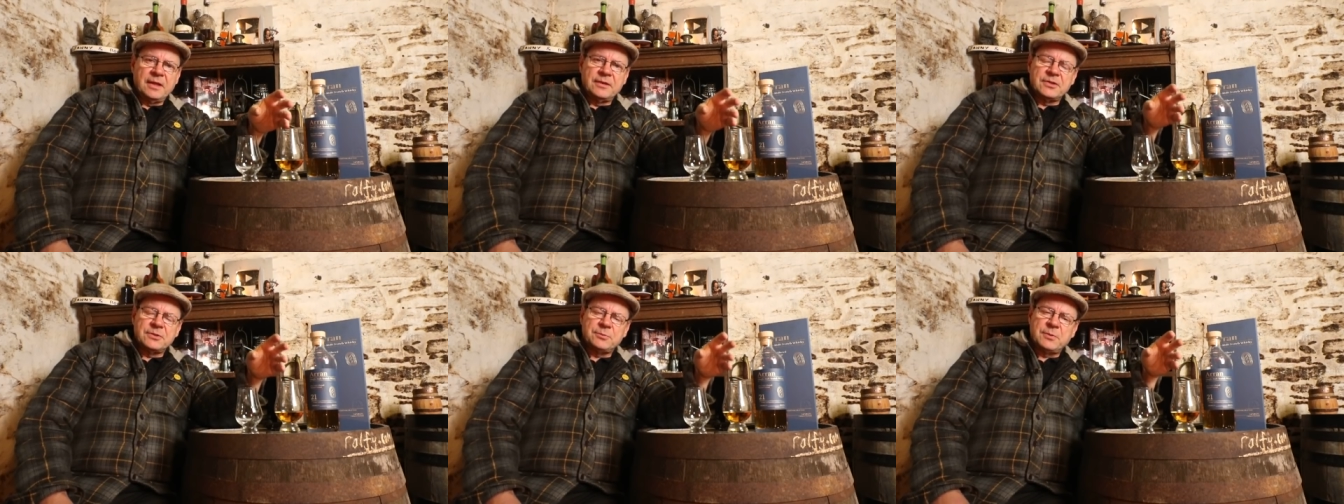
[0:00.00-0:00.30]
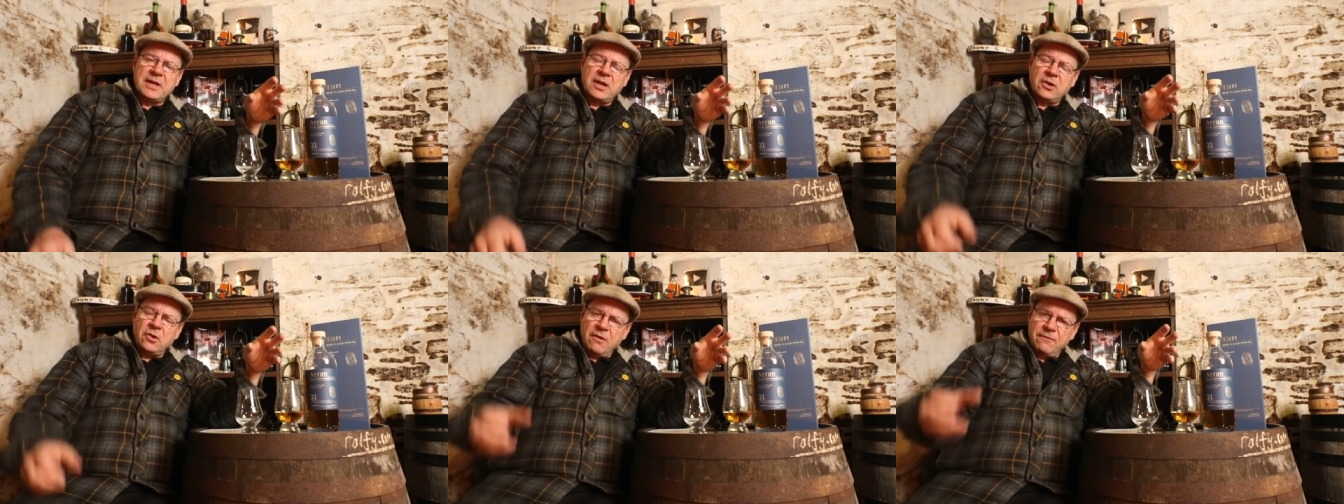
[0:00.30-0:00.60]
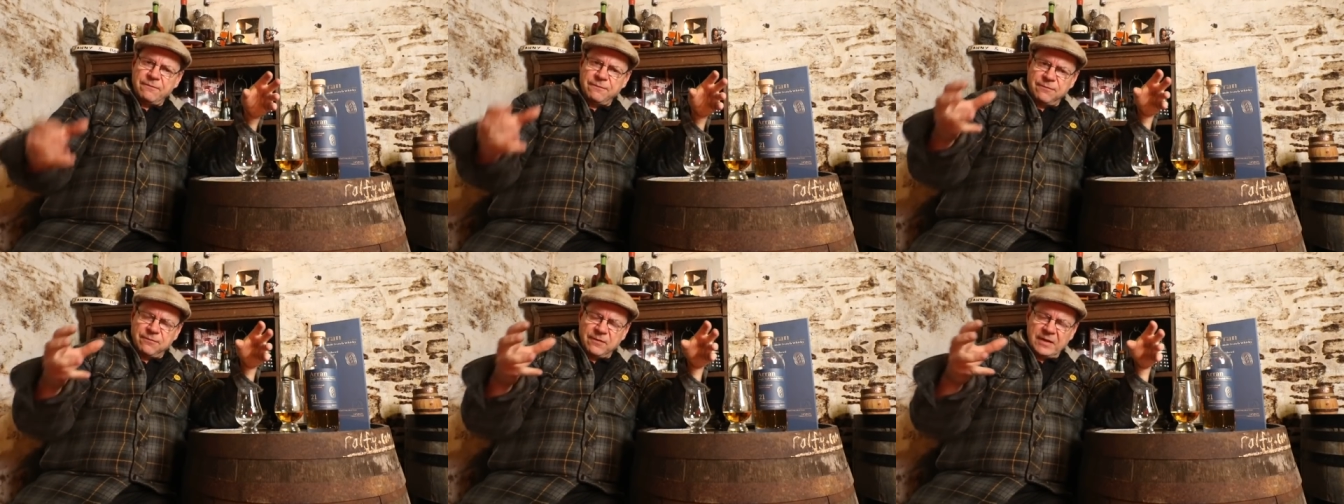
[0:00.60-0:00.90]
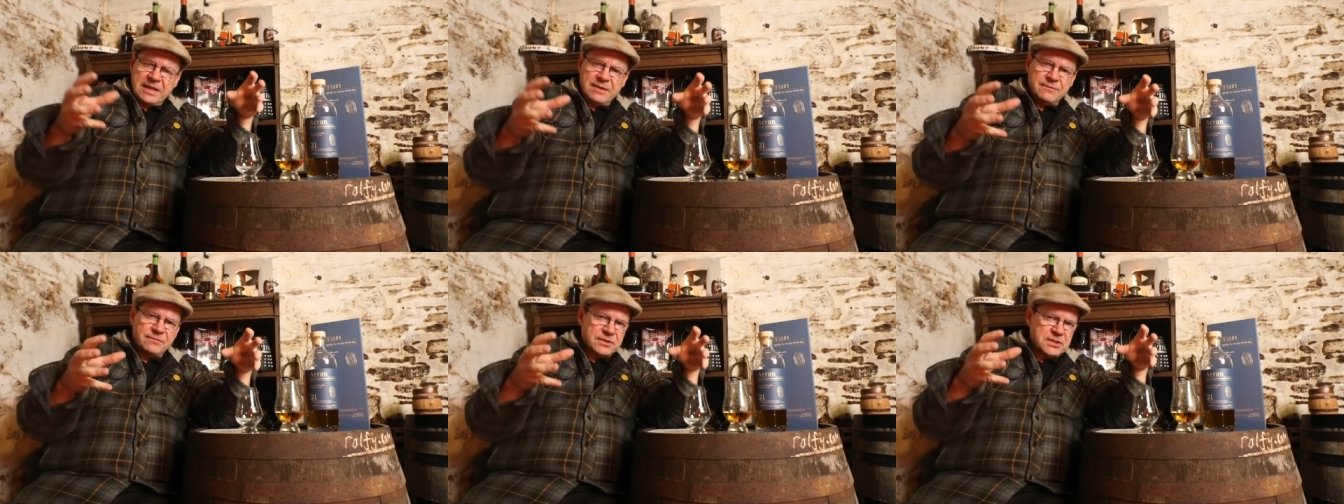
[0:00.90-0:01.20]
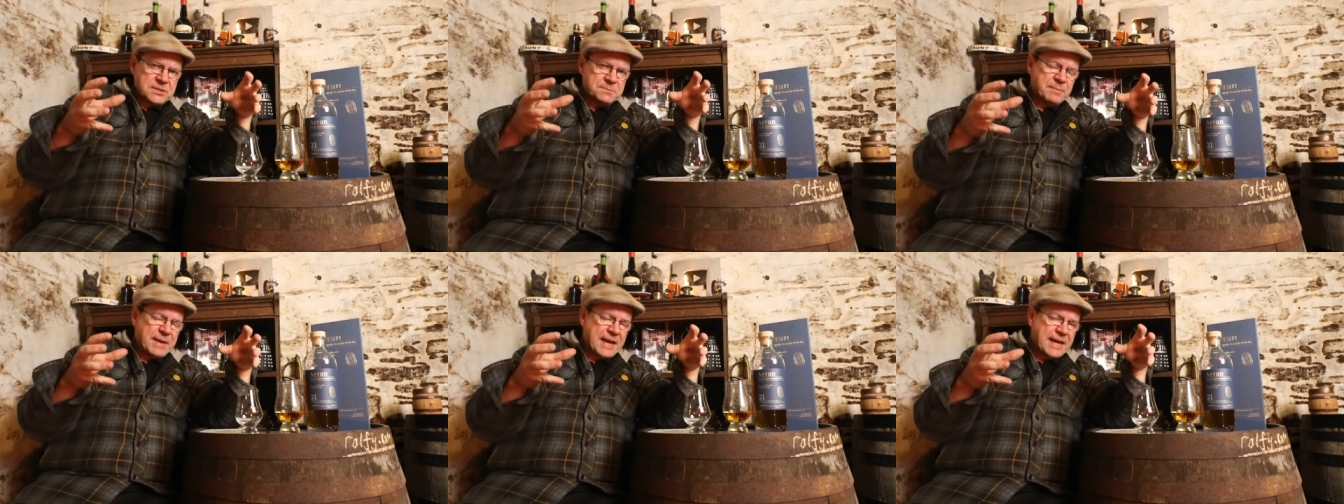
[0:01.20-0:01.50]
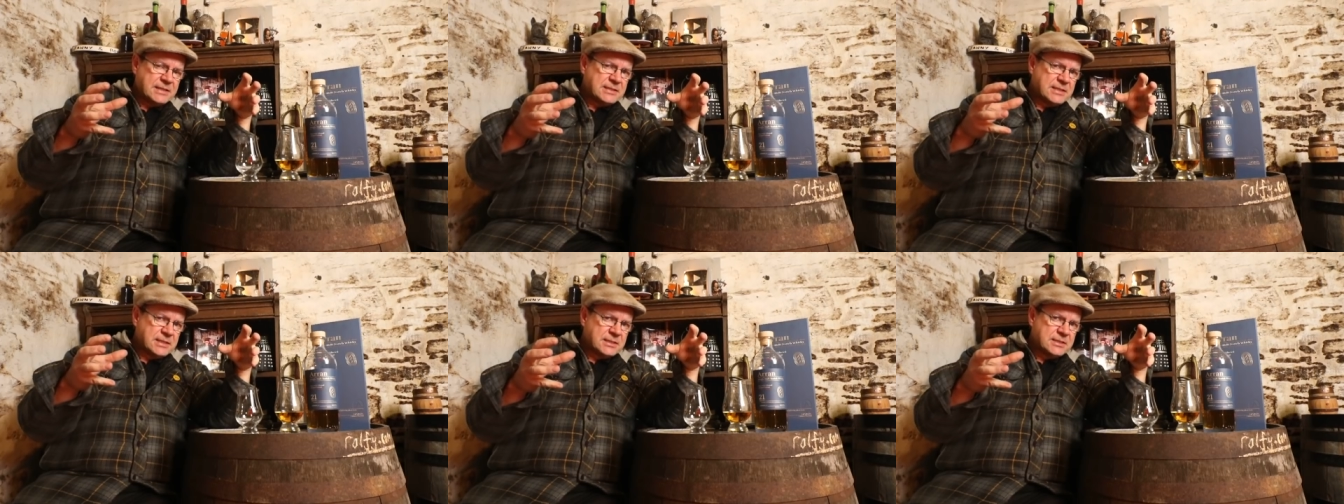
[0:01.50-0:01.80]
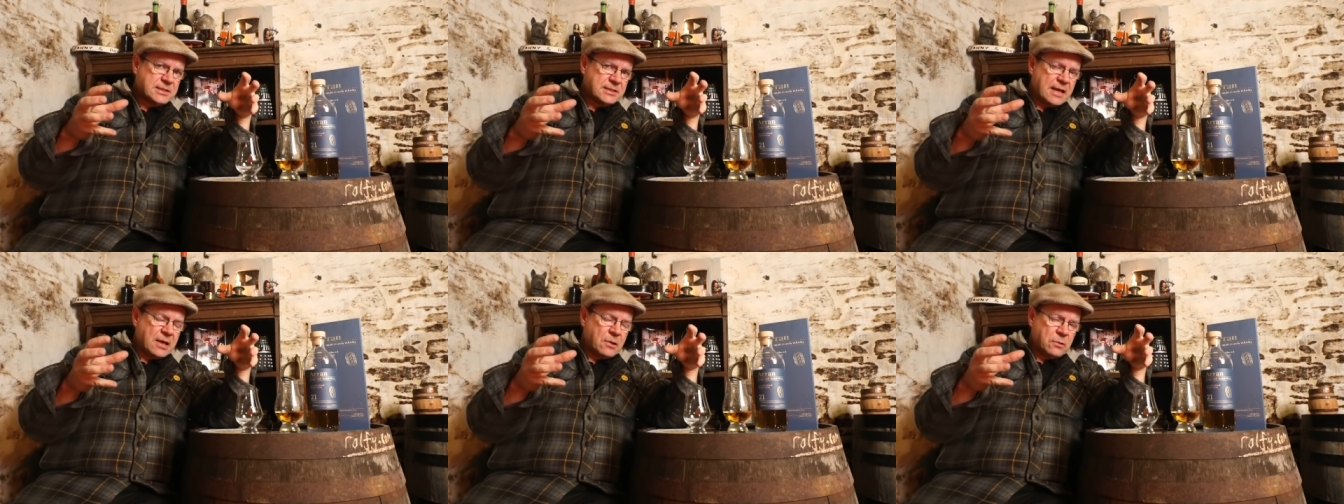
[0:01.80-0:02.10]
That when a lot of flavour is packed
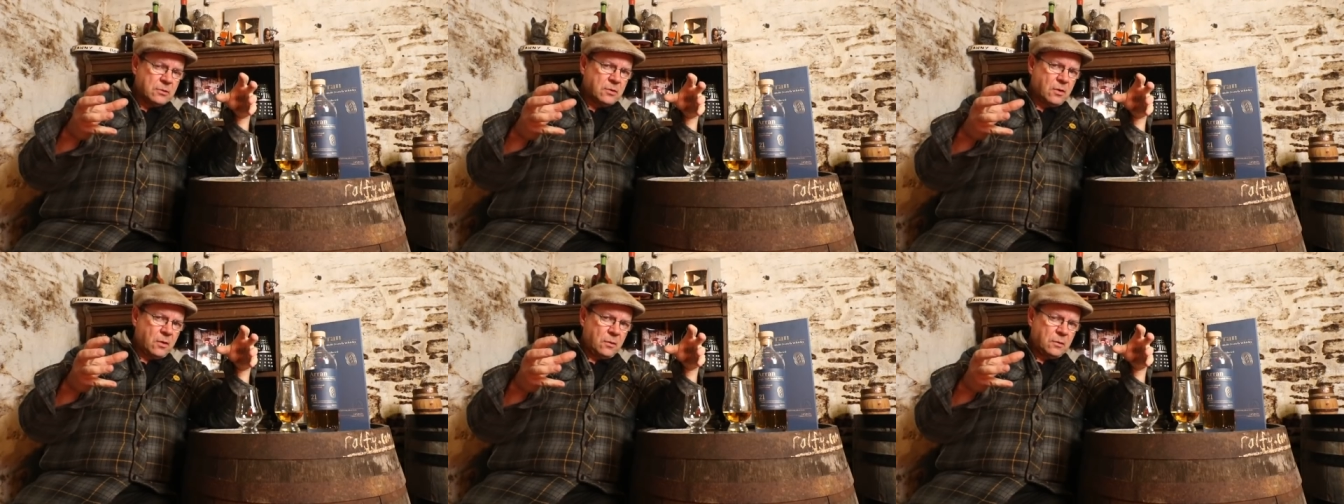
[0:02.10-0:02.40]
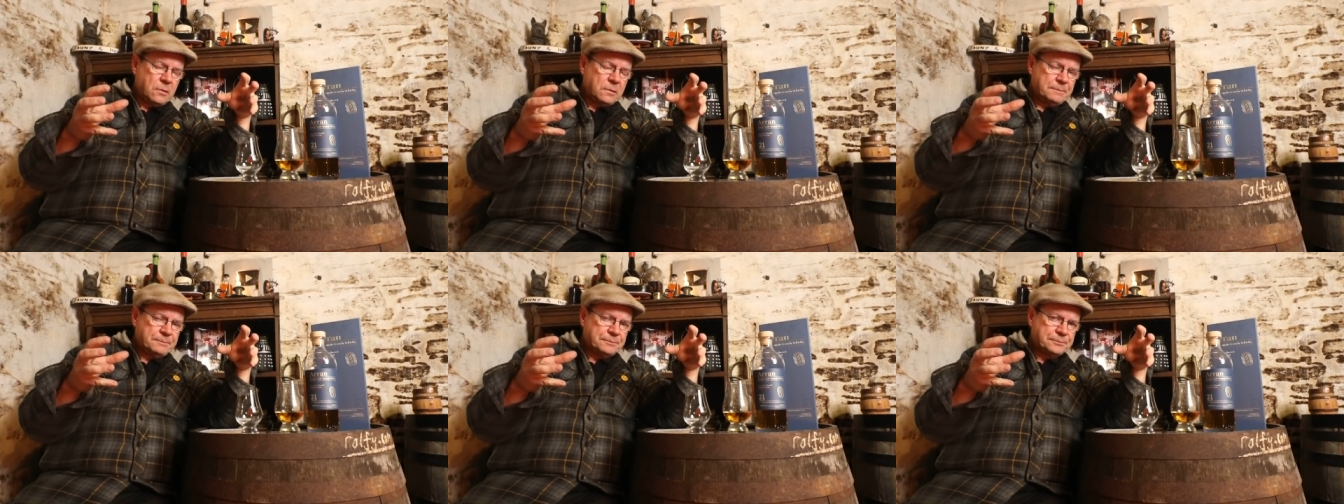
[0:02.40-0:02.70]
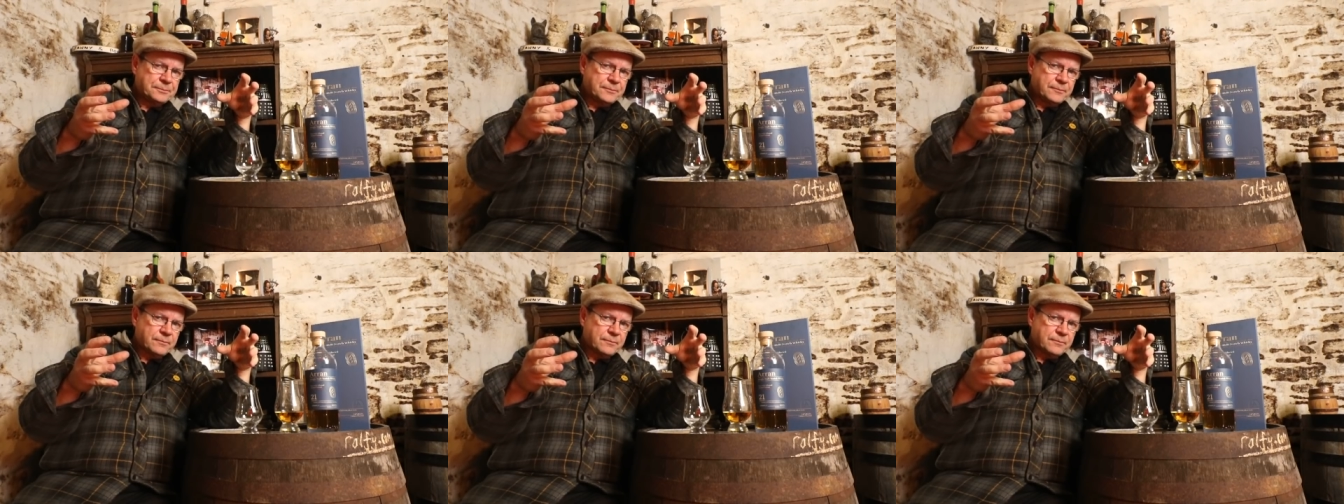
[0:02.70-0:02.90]
into the alcohol,